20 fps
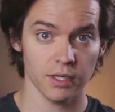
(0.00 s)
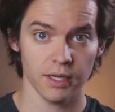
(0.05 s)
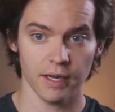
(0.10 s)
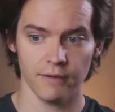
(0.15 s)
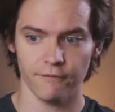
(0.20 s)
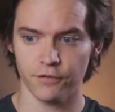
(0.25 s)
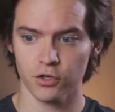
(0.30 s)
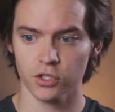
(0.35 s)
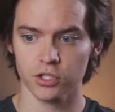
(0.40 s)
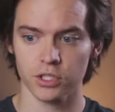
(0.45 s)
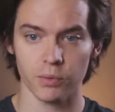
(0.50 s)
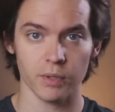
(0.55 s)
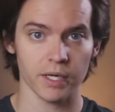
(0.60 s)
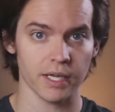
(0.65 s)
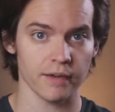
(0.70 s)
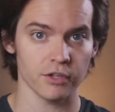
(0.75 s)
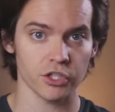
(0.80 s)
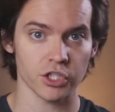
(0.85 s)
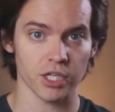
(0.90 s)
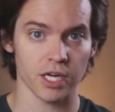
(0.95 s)
And first I want to
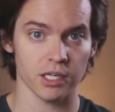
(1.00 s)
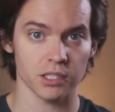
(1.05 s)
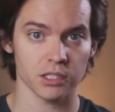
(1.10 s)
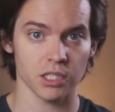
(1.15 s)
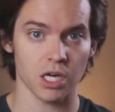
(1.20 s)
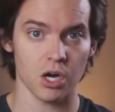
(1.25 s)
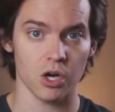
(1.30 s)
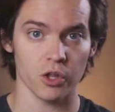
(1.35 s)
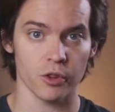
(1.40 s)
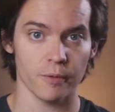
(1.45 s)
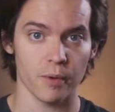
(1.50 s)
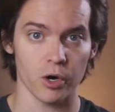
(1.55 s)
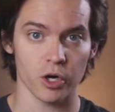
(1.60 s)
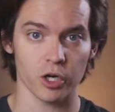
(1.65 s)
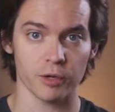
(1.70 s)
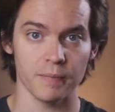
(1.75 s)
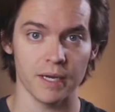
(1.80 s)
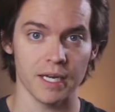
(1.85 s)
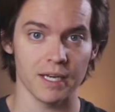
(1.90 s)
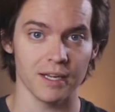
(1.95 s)
give a shout out to On The
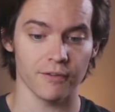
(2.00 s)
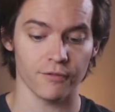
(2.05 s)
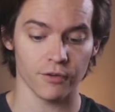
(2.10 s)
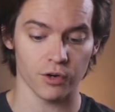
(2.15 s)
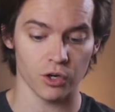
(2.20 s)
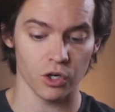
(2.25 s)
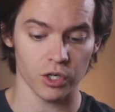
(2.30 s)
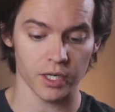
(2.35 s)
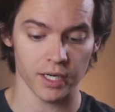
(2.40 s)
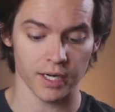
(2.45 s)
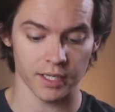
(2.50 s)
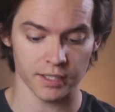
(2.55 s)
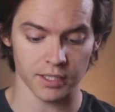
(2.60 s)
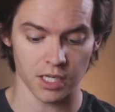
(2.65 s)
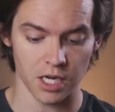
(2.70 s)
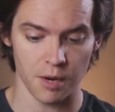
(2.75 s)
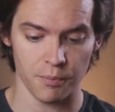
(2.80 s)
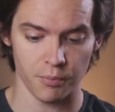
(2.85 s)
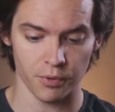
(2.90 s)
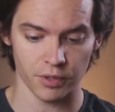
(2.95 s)
Mark Media for hooking us
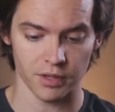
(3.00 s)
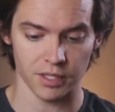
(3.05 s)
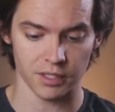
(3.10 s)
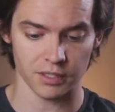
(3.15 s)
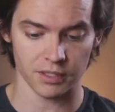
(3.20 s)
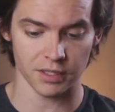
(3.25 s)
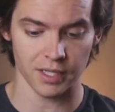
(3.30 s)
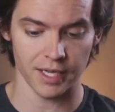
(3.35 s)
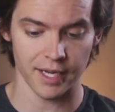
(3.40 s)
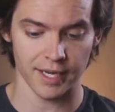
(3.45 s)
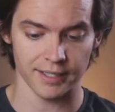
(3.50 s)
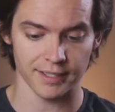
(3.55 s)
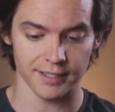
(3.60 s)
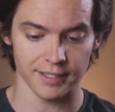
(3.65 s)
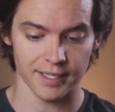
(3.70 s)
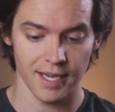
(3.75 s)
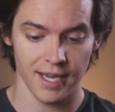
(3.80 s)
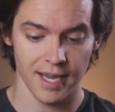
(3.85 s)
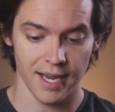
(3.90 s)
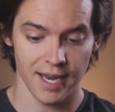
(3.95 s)
up with this
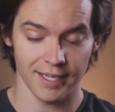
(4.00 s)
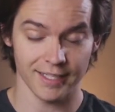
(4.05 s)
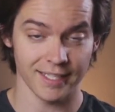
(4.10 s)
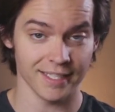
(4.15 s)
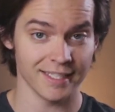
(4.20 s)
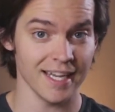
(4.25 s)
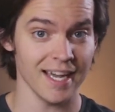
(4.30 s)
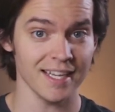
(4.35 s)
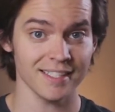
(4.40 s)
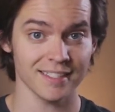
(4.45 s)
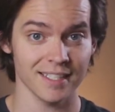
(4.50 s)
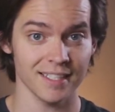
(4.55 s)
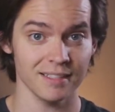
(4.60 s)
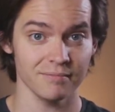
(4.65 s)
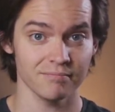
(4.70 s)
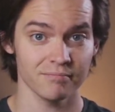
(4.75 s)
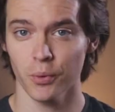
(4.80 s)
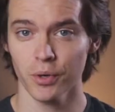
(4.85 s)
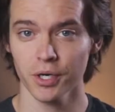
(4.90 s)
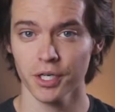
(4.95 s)
lens. And to test
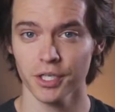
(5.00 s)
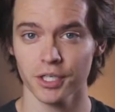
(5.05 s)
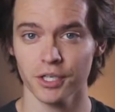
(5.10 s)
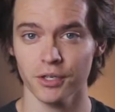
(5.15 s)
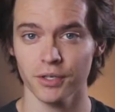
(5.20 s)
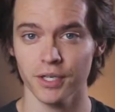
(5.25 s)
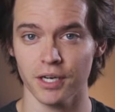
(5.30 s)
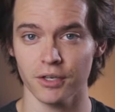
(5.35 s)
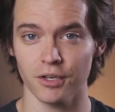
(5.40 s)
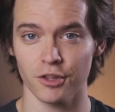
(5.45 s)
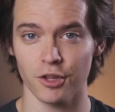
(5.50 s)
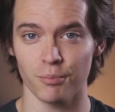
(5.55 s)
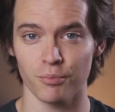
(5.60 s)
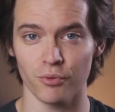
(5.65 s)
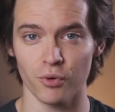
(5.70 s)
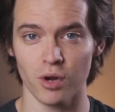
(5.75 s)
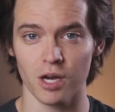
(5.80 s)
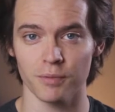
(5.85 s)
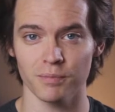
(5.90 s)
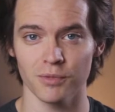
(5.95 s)
it, we're going to go down to the
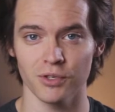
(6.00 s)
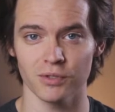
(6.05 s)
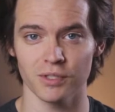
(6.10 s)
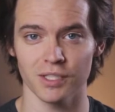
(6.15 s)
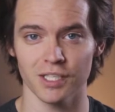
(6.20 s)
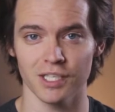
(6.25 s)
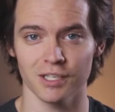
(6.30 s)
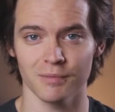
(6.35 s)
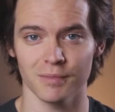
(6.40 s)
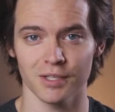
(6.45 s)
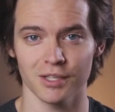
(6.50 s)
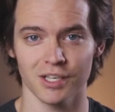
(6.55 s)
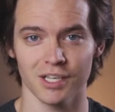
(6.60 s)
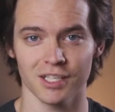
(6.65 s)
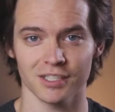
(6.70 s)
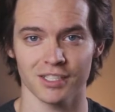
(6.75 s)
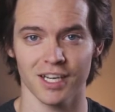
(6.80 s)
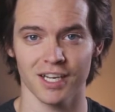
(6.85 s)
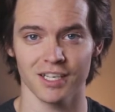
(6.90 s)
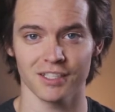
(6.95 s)
Broad Museum in
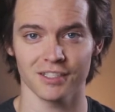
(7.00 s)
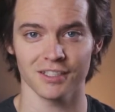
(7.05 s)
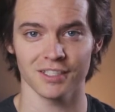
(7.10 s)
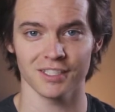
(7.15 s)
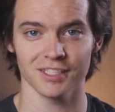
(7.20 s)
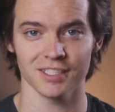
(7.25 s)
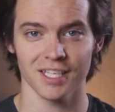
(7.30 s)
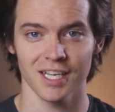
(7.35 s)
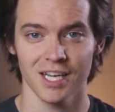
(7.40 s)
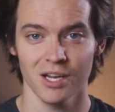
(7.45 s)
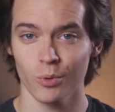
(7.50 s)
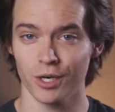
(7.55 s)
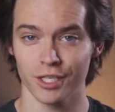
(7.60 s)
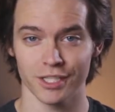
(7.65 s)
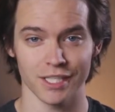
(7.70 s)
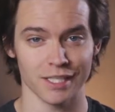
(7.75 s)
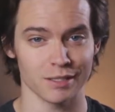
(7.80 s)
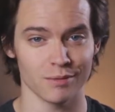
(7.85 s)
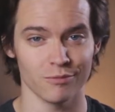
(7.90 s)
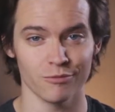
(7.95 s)
Los Angeles. We're going
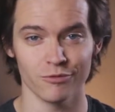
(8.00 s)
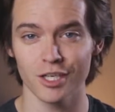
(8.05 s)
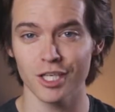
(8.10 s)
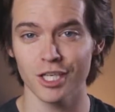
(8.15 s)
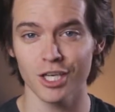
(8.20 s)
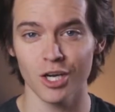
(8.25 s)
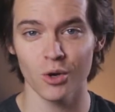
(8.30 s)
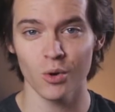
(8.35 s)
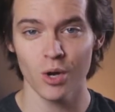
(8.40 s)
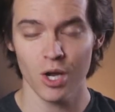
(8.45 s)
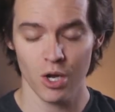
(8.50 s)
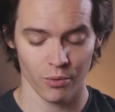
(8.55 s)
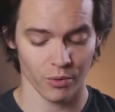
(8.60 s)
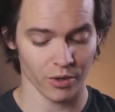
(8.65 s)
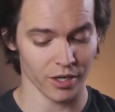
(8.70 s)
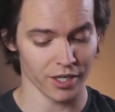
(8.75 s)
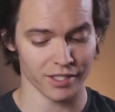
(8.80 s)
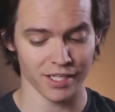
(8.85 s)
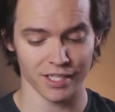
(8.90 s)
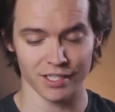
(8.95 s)
to take some video,
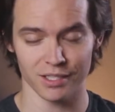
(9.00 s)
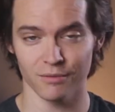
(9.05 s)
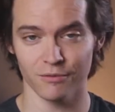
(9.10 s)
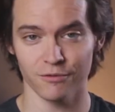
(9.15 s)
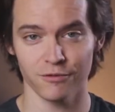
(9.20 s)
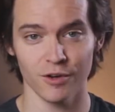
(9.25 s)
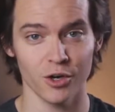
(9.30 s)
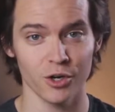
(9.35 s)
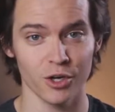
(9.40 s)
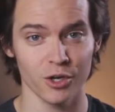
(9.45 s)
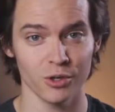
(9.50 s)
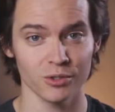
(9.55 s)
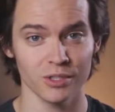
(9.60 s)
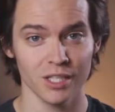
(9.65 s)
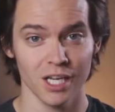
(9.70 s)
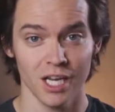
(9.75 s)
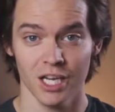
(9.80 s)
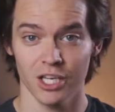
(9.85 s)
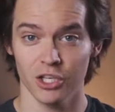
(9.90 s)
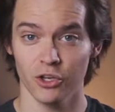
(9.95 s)
we're going to take some photos.
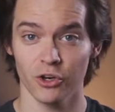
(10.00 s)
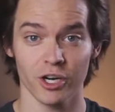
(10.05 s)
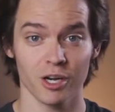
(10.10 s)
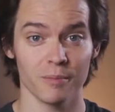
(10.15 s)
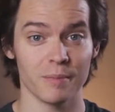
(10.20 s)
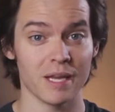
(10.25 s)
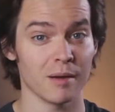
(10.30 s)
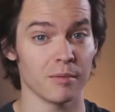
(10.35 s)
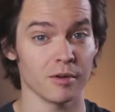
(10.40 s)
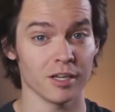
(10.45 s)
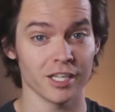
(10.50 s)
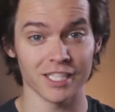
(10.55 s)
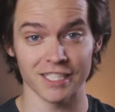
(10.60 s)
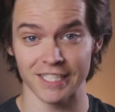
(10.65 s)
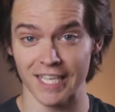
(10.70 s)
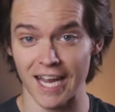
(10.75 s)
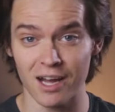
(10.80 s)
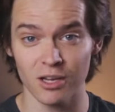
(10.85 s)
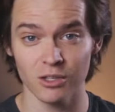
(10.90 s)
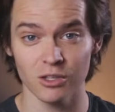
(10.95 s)
You're going to be able to
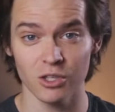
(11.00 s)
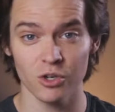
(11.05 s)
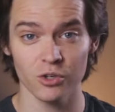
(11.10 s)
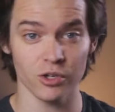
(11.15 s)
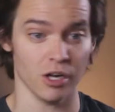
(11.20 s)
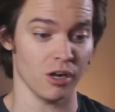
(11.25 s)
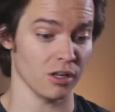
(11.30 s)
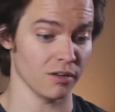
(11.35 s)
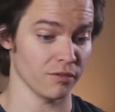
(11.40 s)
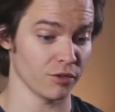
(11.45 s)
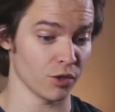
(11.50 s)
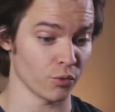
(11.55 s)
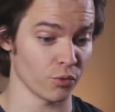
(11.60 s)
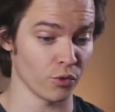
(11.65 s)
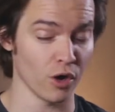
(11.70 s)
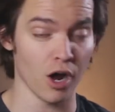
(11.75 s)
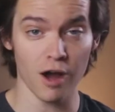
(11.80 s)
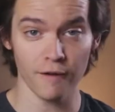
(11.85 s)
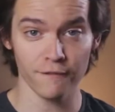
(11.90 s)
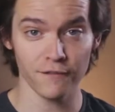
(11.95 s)
download all of the
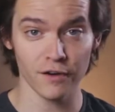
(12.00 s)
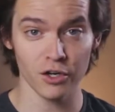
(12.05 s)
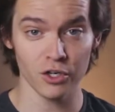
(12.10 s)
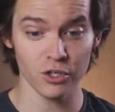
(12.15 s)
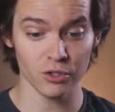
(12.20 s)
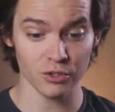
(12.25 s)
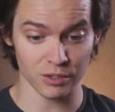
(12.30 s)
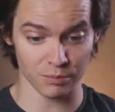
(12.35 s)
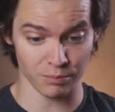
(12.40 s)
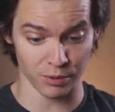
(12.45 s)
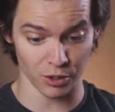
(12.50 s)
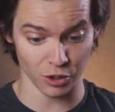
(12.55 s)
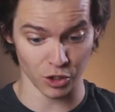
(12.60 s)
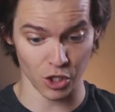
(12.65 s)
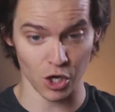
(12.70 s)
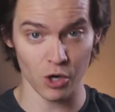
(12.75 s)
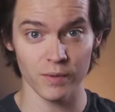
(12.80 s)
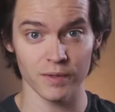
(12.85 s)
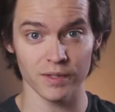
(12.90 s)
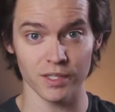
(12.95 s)
raw photos
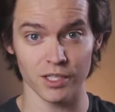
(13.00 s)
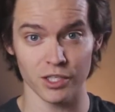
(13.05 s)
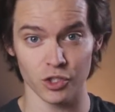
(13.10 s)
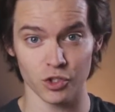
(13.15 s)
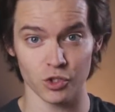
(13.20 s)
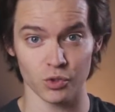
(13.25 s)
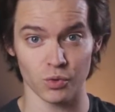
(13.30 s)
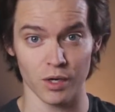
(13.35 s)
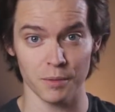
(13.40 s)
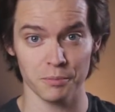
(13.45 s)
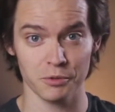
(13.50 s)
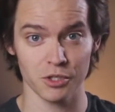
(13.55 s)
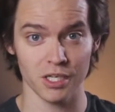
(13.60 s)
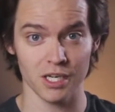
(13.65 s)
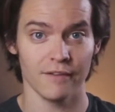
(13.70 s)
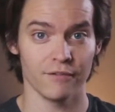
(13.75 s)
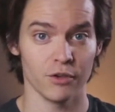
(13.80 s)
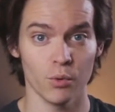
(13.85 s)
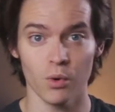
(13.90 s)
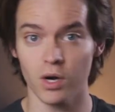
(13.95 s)
below in the description
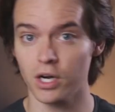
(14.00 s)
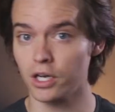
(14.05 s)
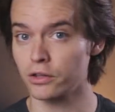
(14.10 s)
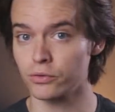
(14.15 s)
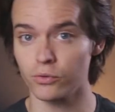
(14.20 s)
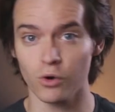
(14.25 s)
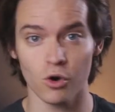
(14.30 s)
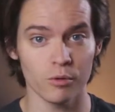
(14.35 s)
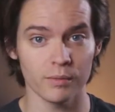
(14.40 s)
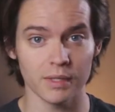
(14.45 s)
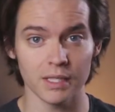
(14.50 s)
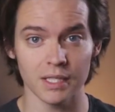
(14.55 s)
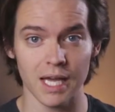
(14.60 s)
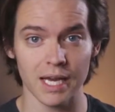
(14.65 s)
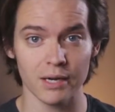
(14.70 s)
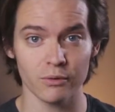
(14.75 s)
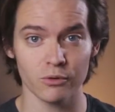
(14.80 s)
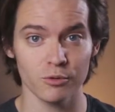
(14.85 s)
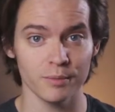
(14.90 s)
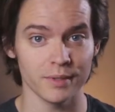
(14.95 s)
if you want to throw them in
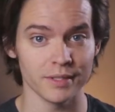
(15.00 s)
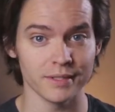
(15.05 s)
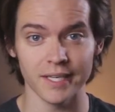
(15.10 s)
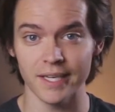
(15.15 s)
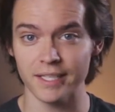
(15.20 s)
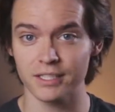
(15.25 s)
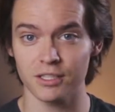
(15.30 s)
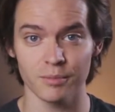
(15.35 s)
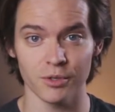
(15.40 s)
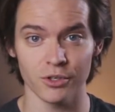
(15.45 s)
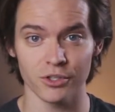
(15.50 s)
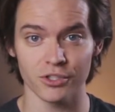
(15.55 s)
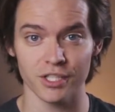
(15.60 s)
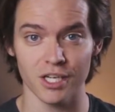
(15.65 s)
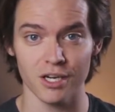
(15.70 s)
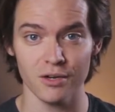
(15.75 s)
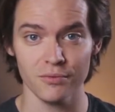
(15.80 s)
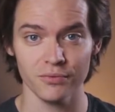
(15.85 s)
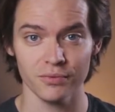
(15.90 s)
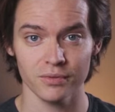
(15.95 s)
Lightroom and test them
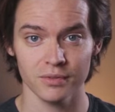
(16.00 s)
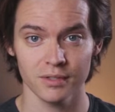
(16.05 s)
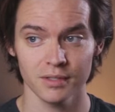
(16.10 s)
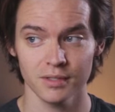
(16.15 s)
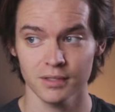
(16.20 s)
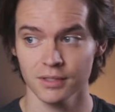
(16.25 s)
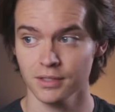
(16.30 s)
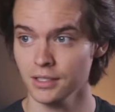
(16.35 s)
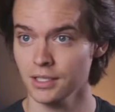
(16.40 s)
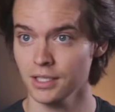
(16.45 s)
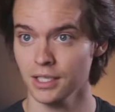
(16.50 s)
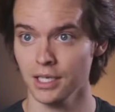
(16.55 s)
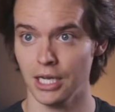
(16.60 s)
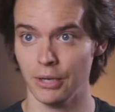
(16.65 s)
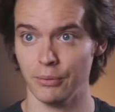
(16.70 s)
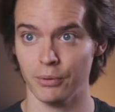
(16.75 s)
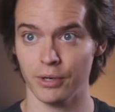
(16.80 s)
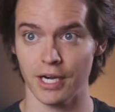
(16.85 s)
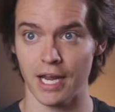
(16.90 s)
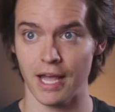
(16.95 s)
yourself.
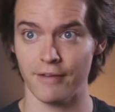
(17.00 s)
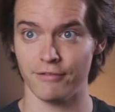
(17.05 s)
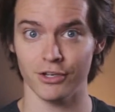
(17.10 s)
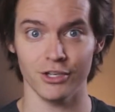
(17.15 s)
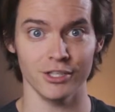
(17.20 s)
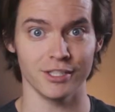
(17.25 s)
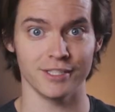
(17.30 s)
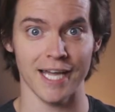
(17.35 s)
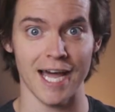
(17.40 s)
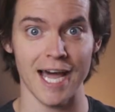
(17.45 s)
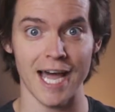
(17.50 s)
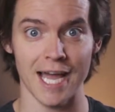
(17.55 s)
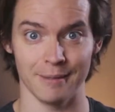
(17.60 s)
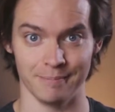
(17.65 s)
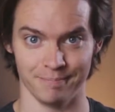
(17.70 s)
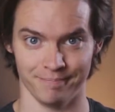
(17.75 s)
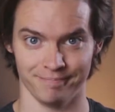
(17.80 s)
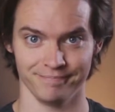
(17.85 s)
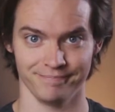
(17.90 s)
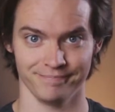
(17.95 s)
And we're going to have a good
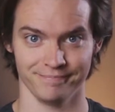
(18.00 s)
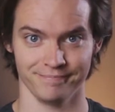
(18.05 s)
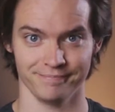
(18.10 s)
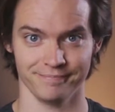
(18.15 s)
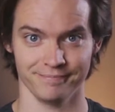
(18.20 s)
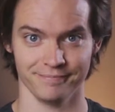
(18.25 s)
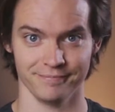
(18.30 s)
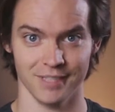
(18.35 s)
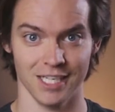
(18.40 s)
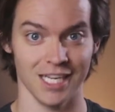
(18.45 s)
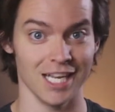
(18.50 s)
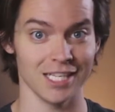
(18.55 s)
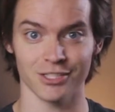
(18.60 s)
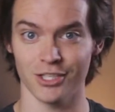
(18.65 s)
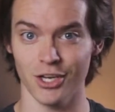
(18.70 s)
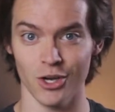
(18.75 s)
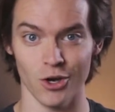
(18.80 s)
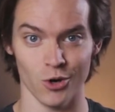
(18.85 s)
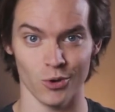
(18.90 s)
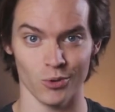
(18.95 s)
time. Let's
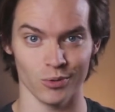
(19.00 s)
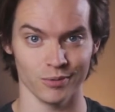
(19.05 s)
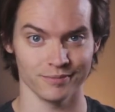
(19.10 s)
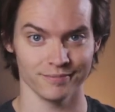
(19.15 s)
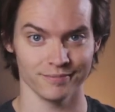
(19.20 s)
go.